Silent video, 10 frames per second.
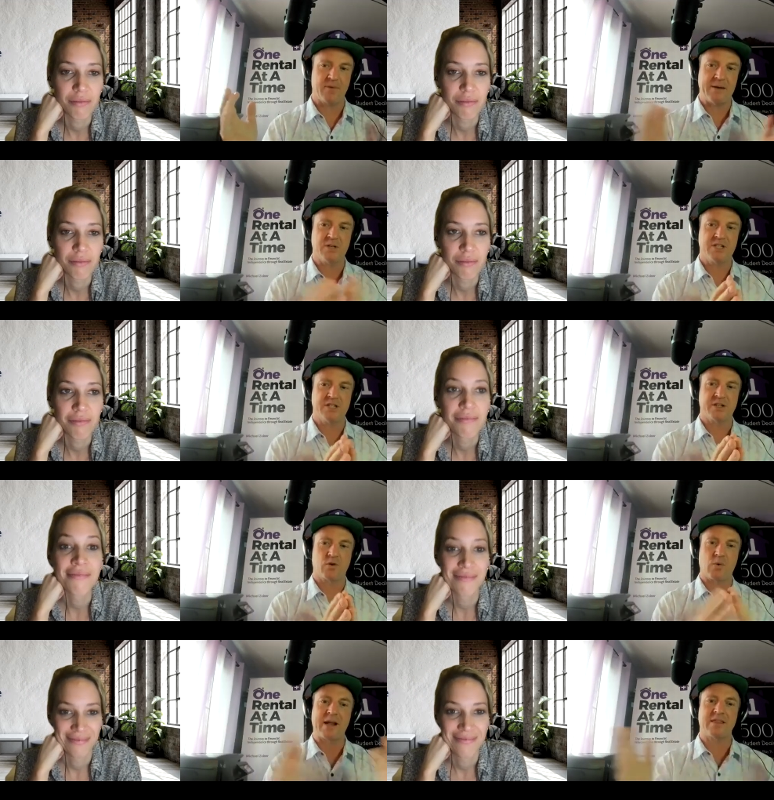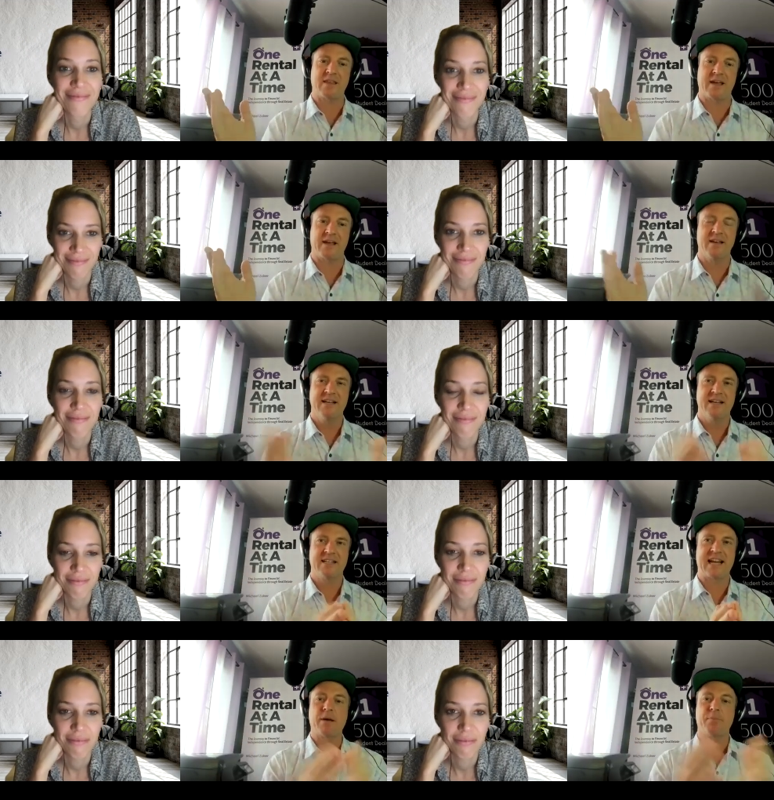Speaker 1: right? Which is a great thing.
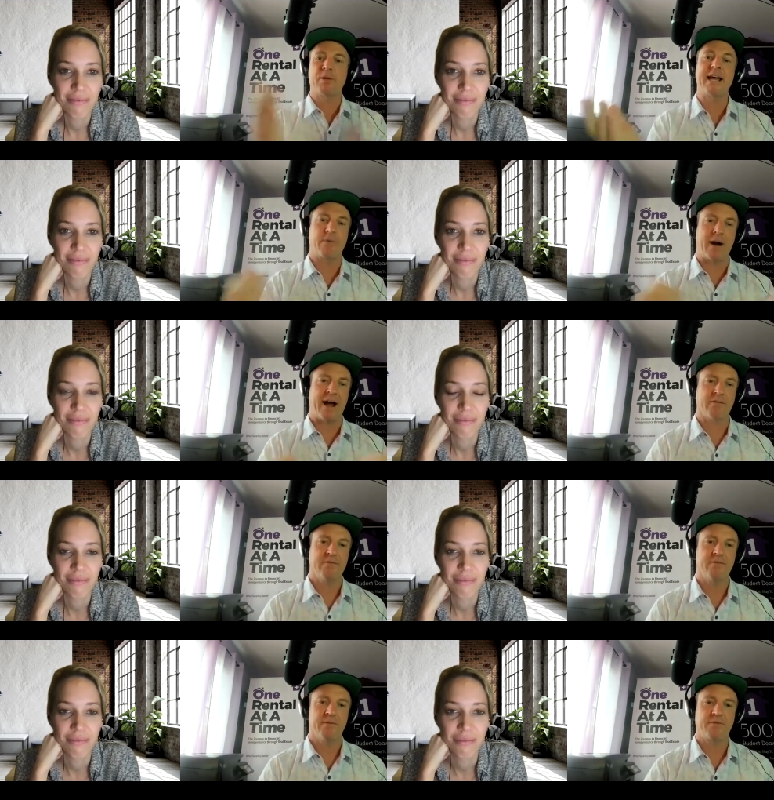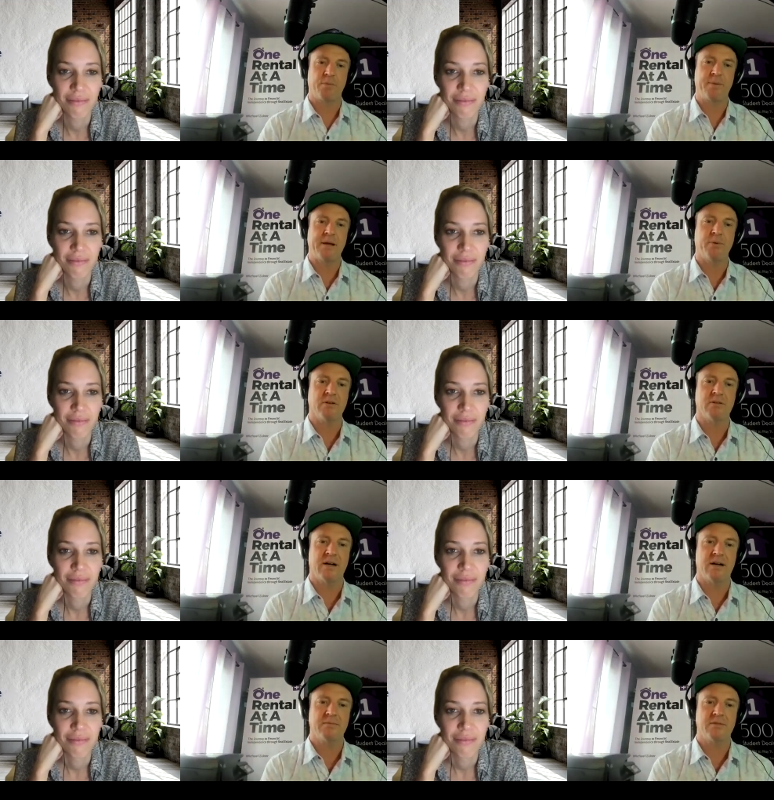It's like a playground for people
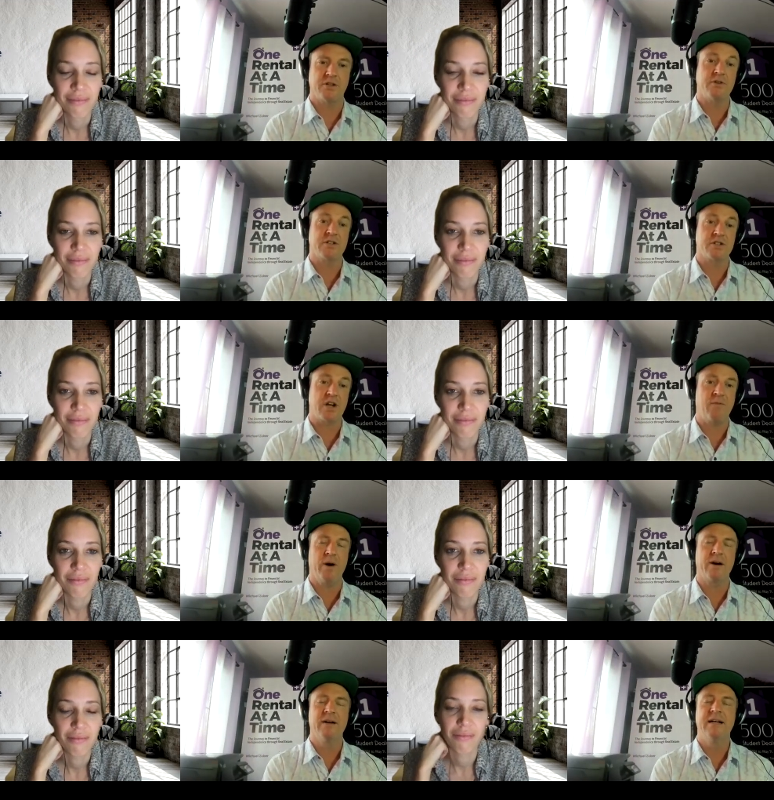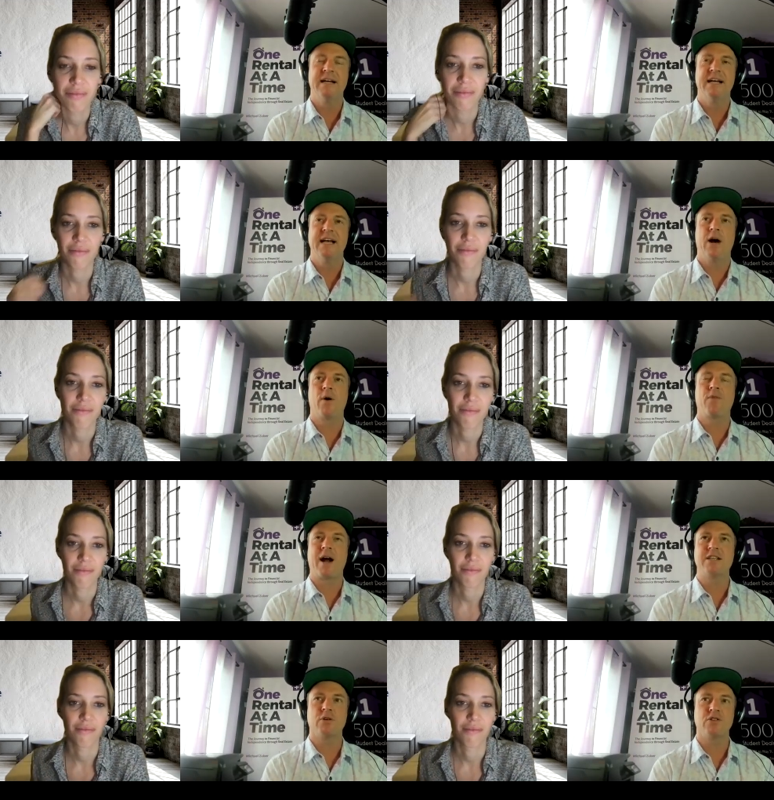uh, to use the software. However,
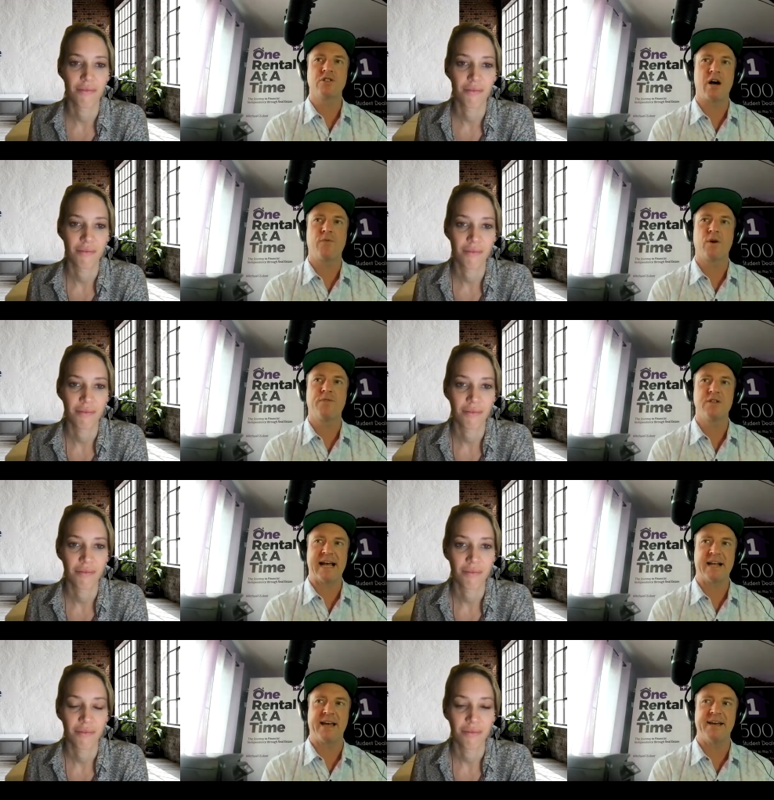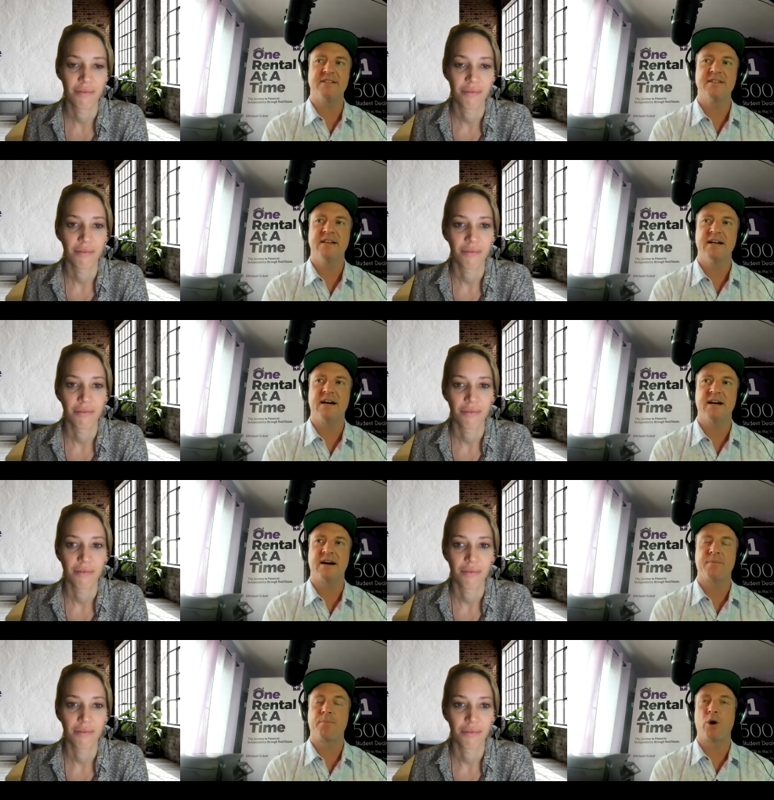I sold software for decades.
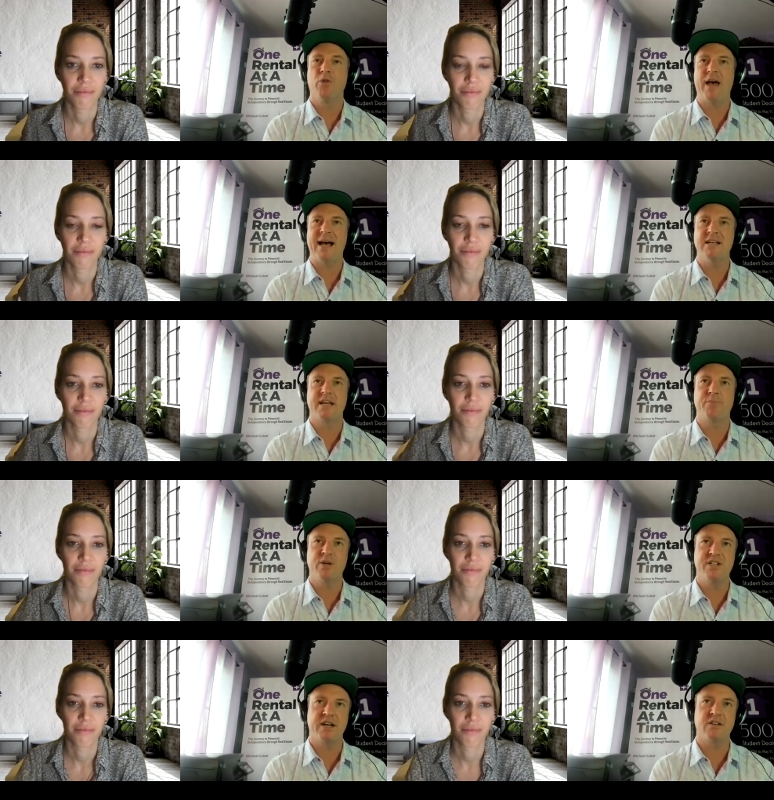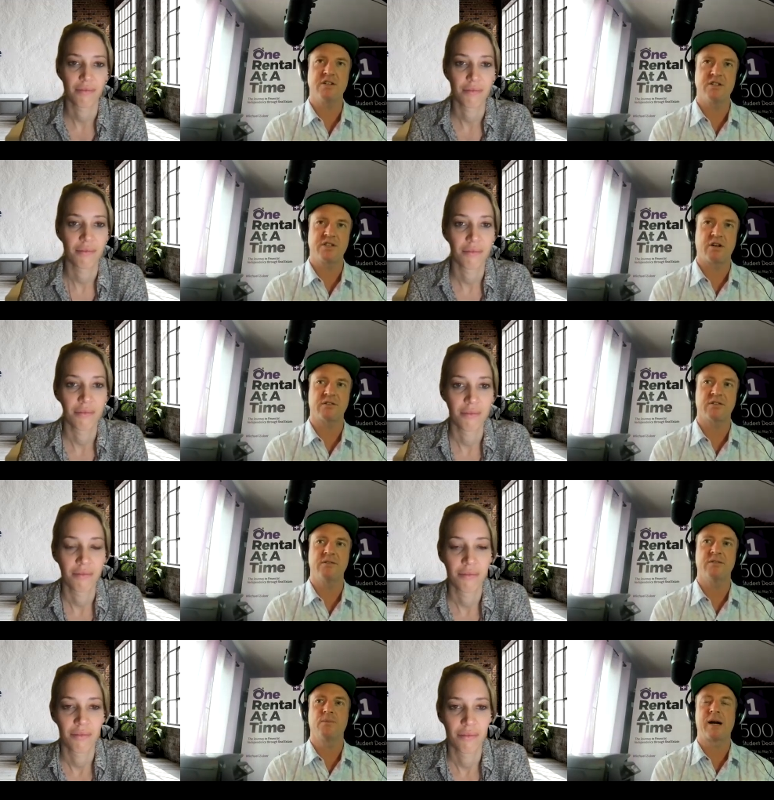Uh, both as a pre-sales
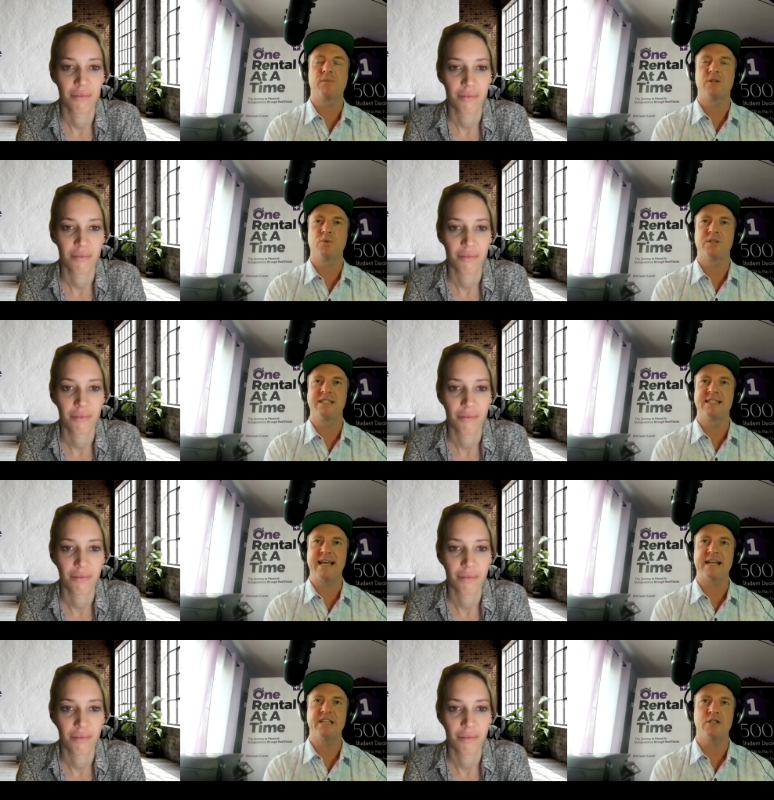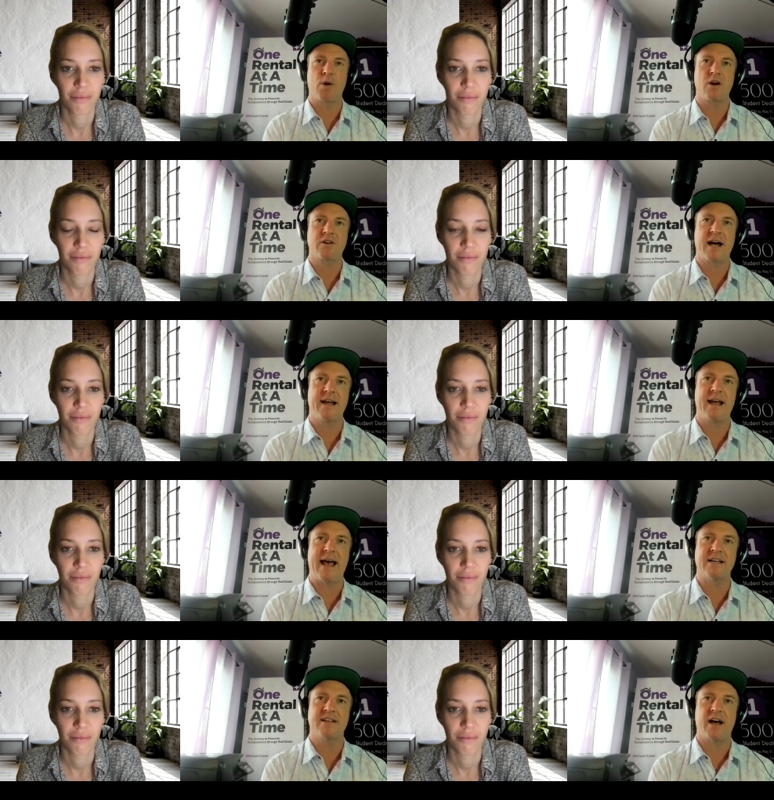consultant, right, which was the techie smart guy,
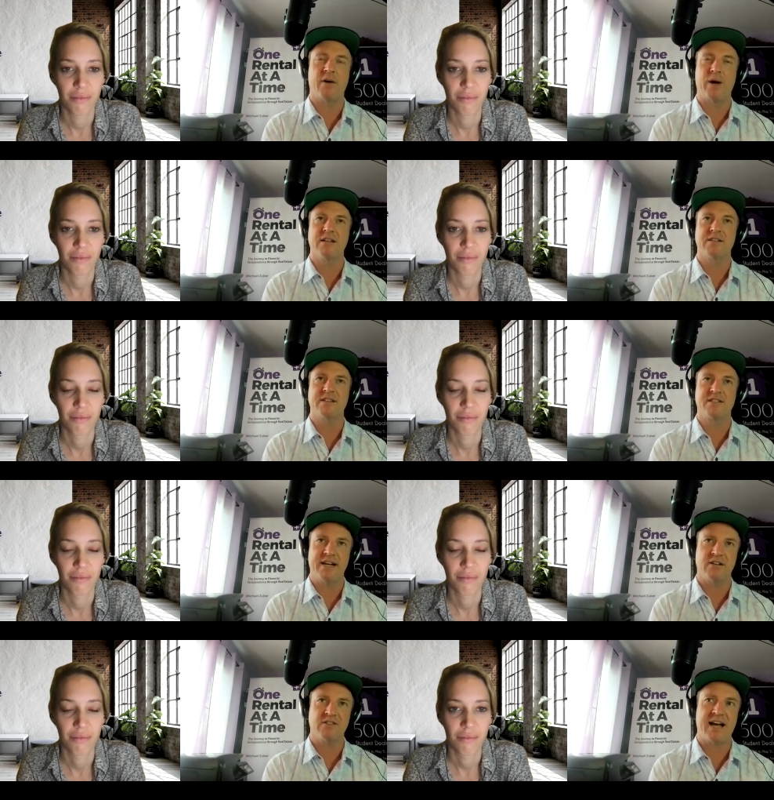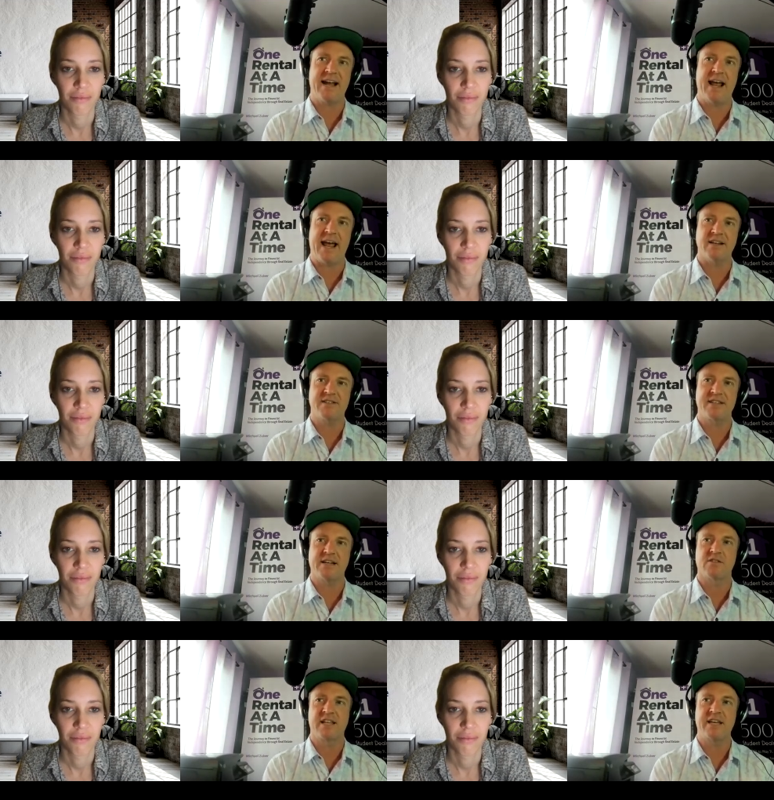as well as a sales guy and a
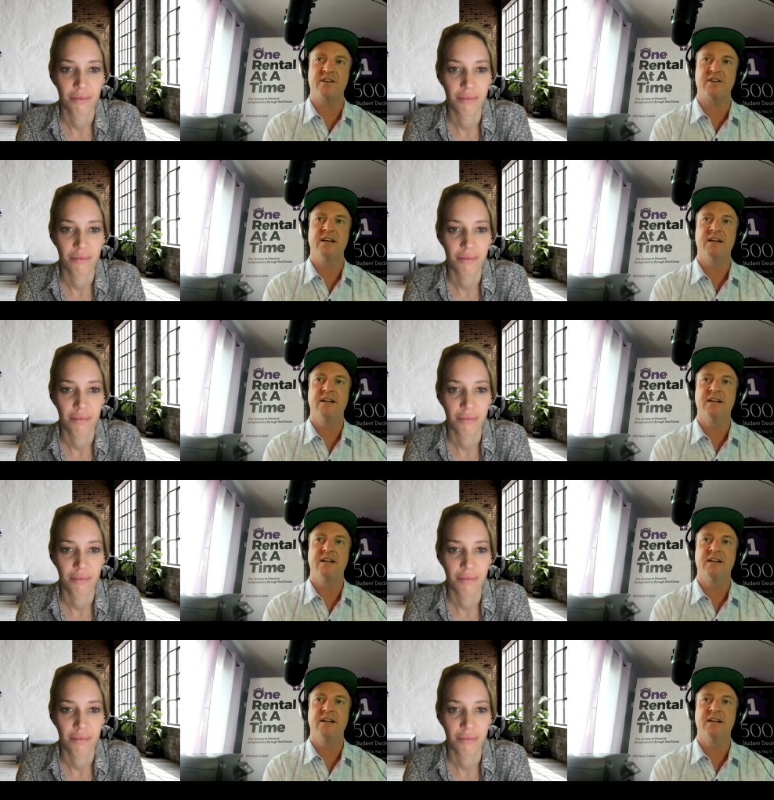sales leader.